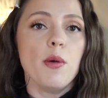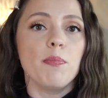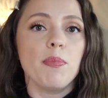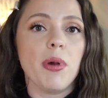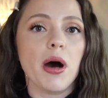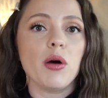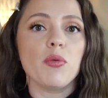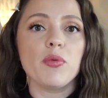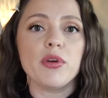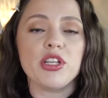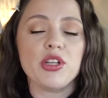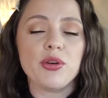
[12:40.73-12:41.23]

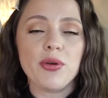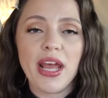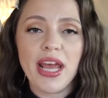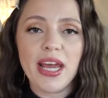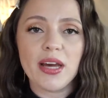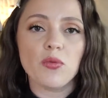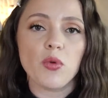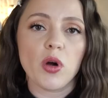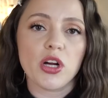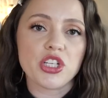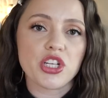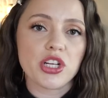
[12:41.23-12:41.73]
but we do
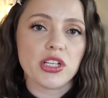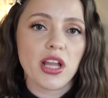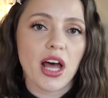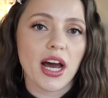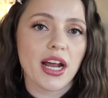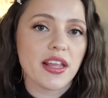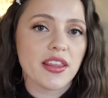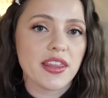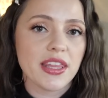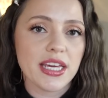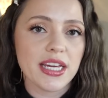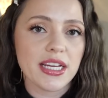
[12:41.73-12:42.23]
hand wash a
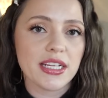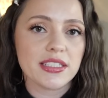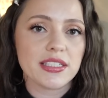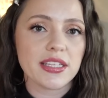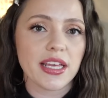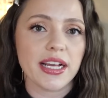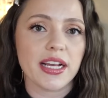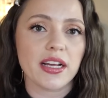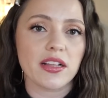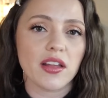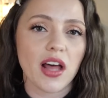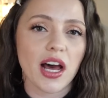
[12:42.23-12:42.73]
lot of things,
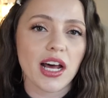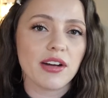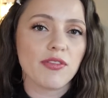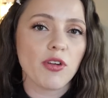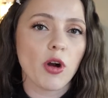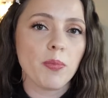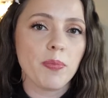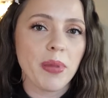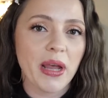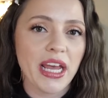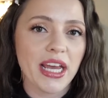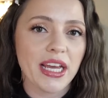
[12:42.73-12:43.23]
like a lot of
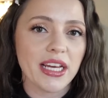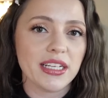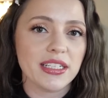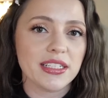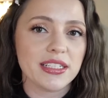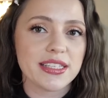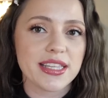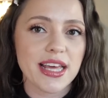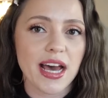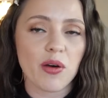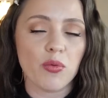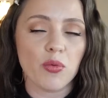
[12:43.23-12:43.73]
our
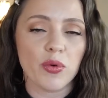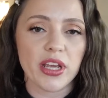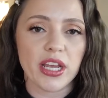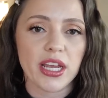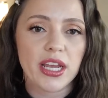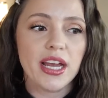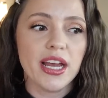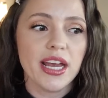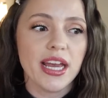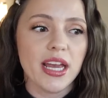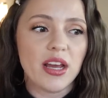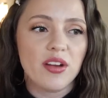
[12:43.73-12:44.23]
pans that
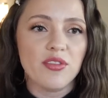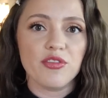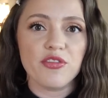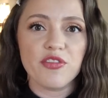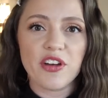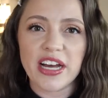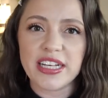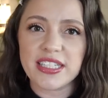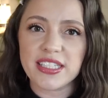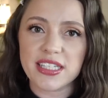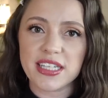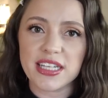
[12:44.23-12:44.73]
we
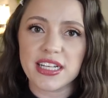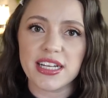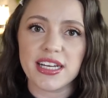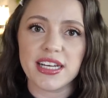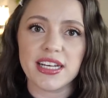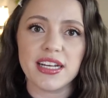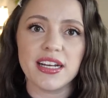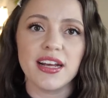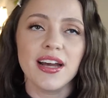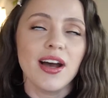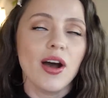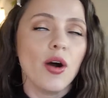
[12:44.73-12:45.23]
invested
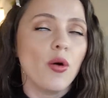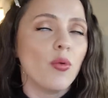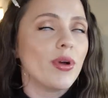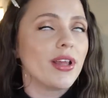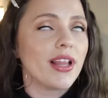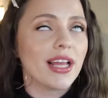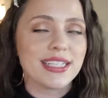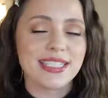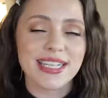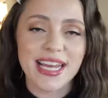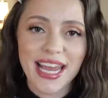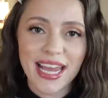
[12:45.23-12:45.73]
in, we
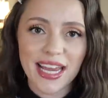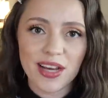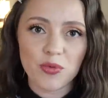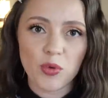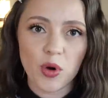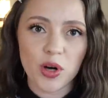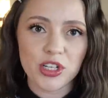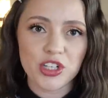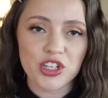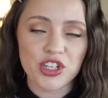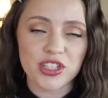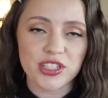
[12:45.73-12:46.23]
like to hand
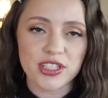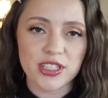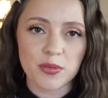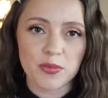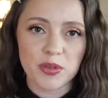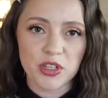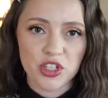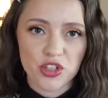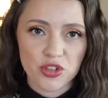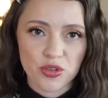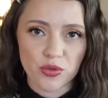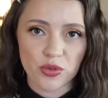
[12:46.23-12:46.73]
wash just to
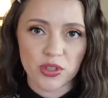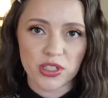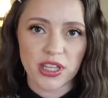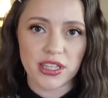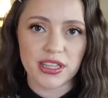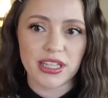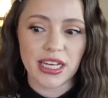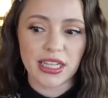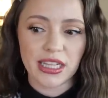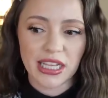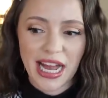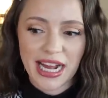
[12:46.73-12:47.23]
be sure that
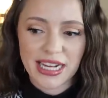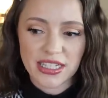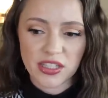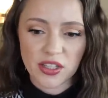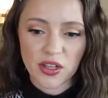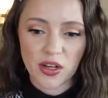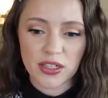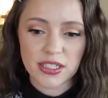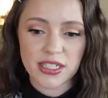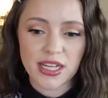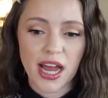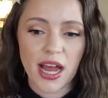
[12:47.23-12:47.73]
they last a
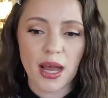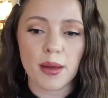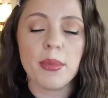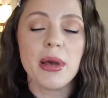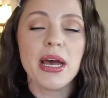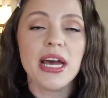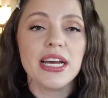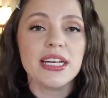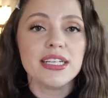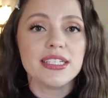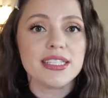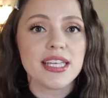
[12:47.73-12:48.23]
long time.
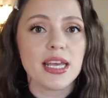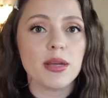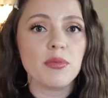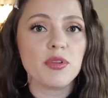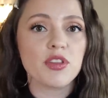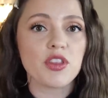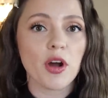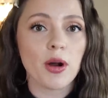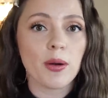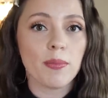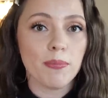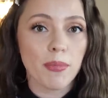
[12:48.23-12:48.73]
Same
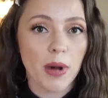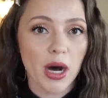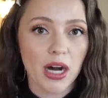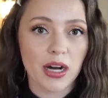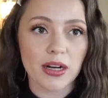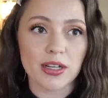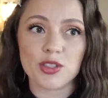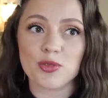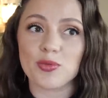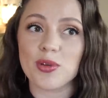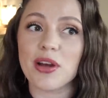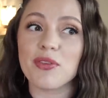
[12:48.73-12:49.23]
with our
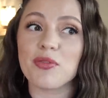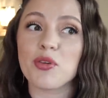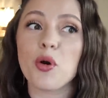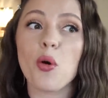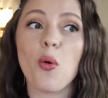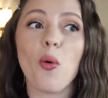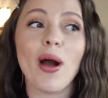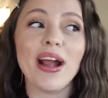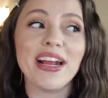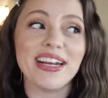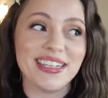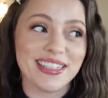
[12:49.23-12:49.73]
mugs. We have
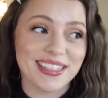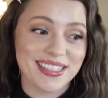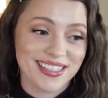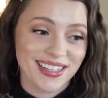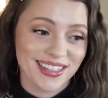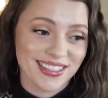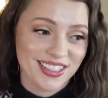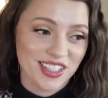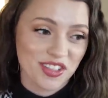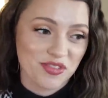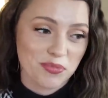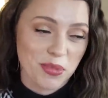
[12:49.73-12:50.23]
quite an
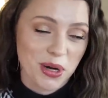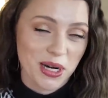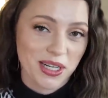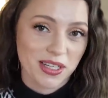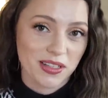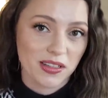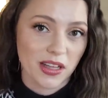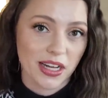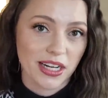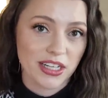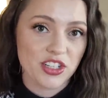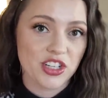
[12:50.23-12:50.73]
extensive mug
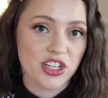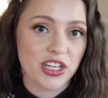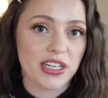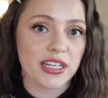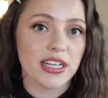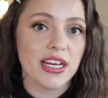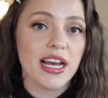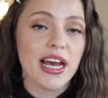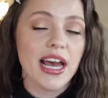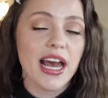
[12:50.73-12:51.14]
collection